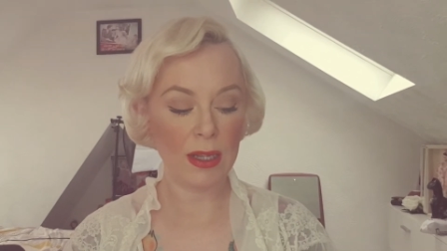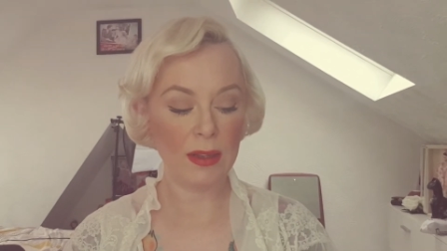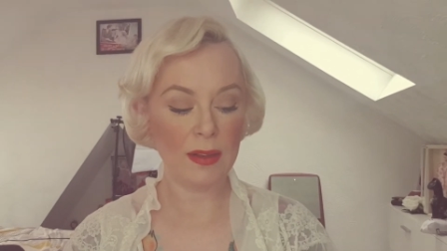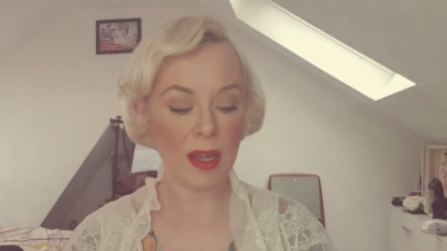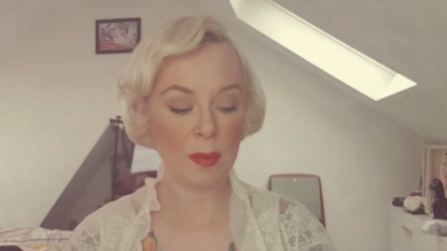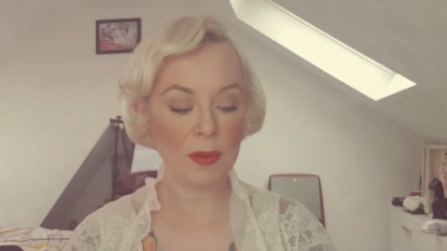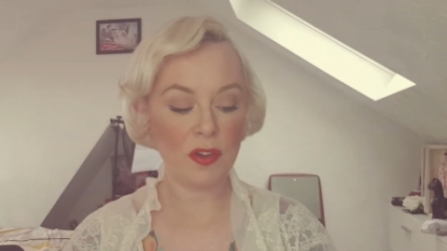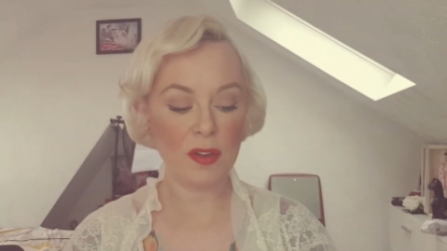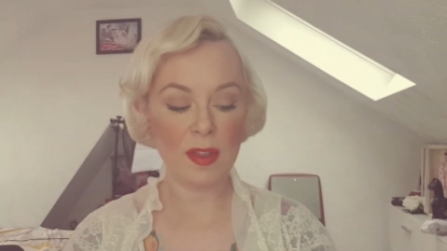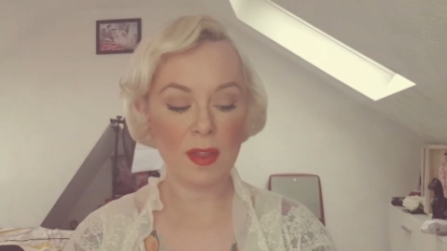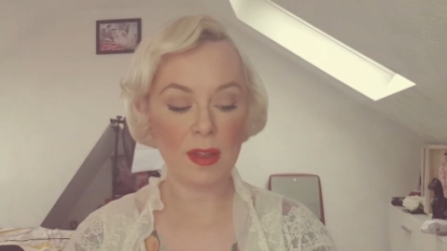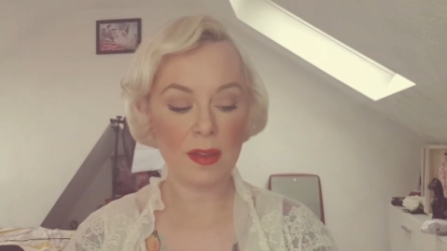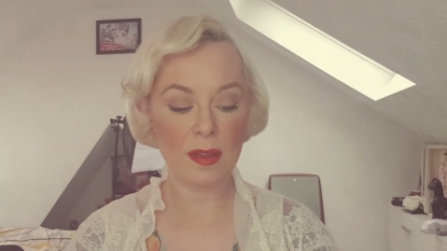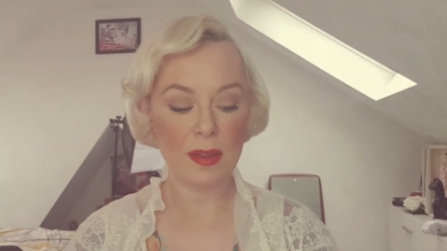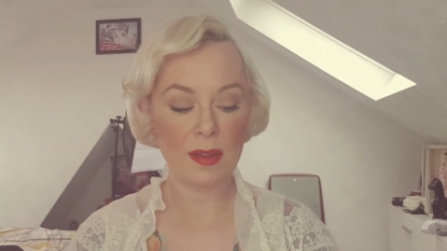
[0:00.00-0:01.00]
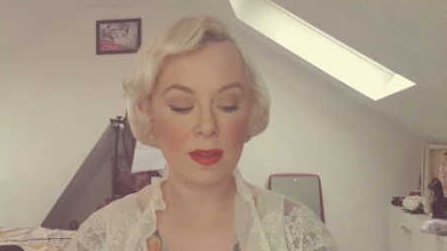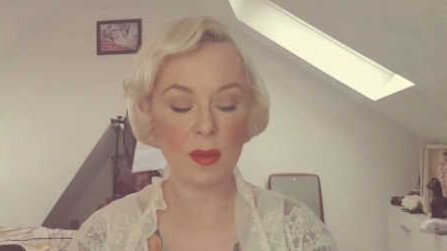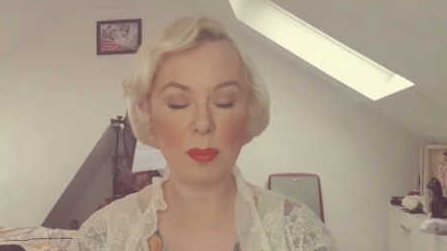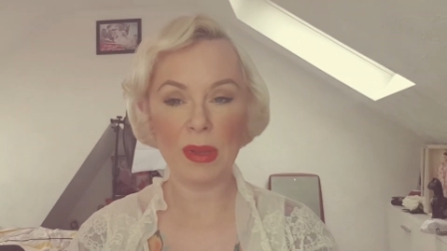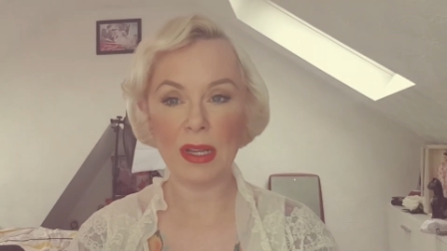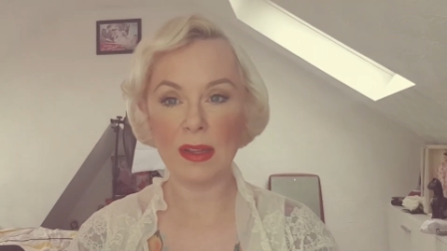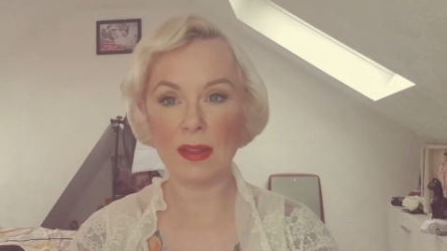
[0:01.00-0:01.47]
damages the
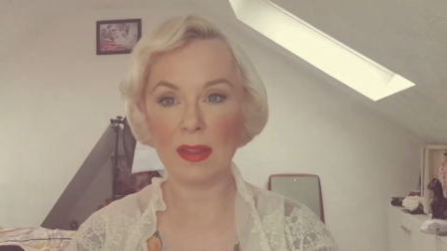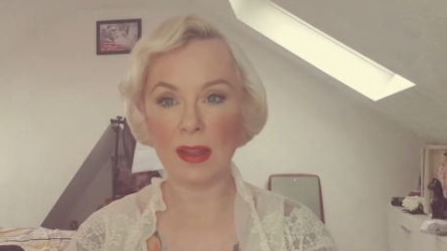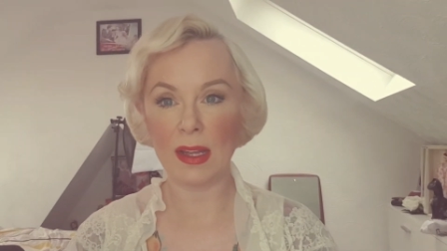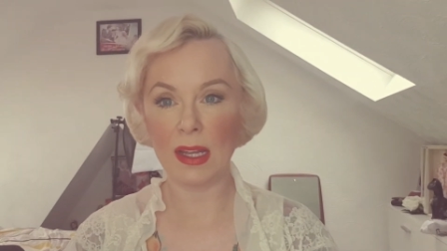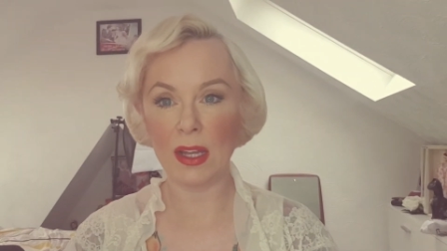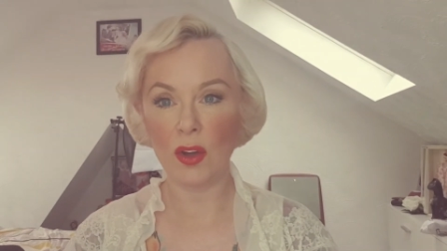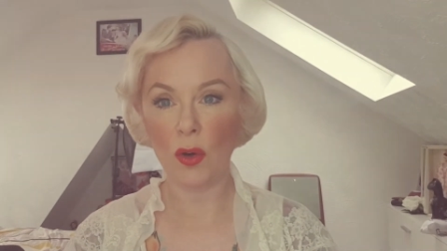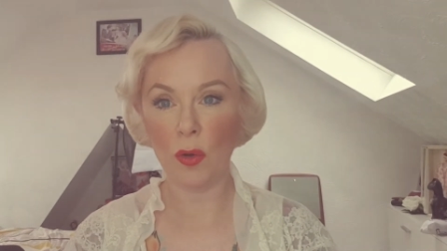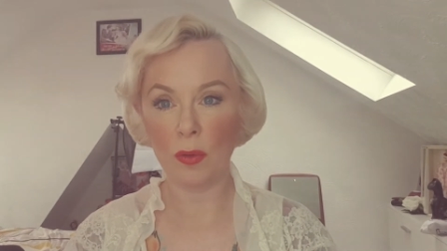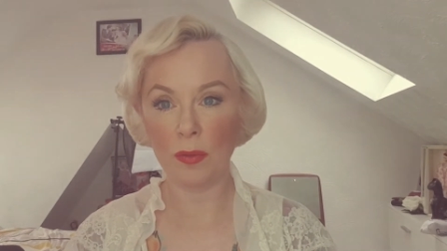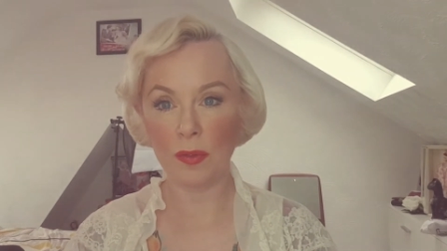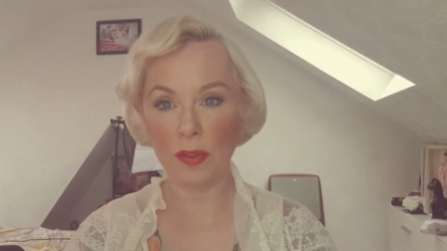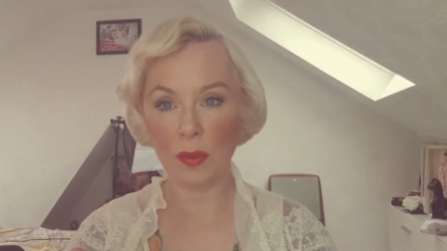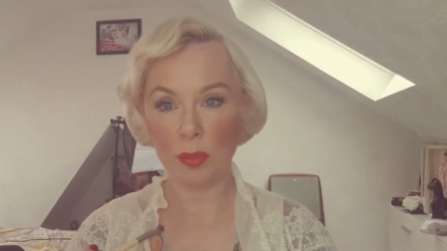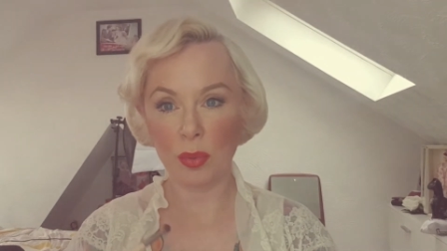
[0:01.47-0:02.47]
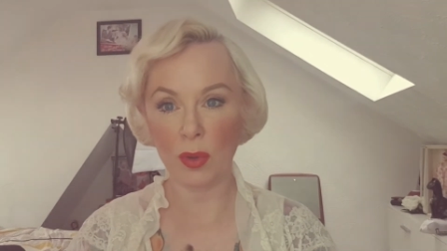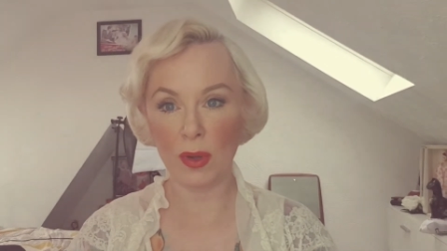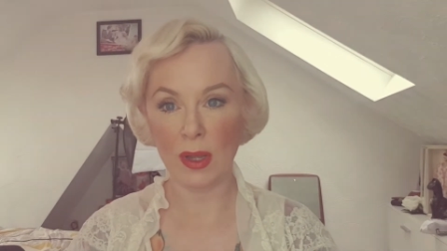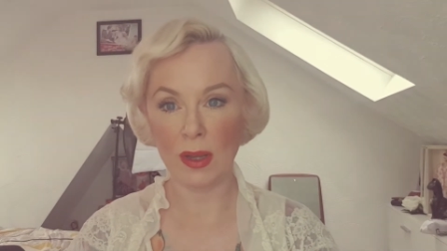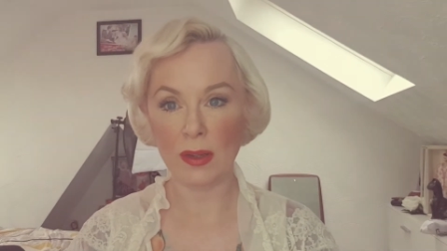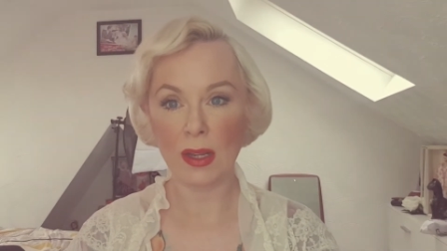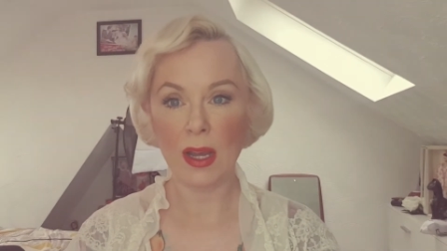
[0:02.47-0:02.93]
stability of the
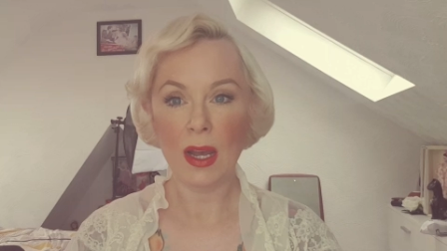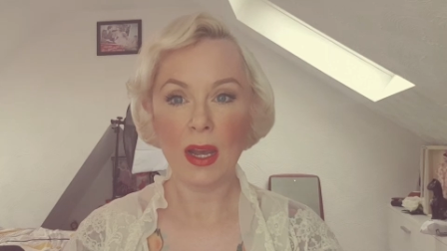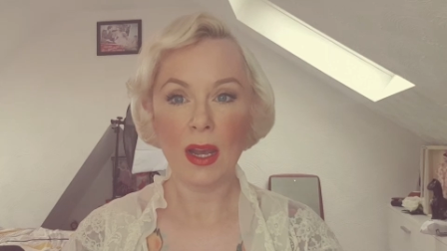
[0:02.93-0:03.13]
product.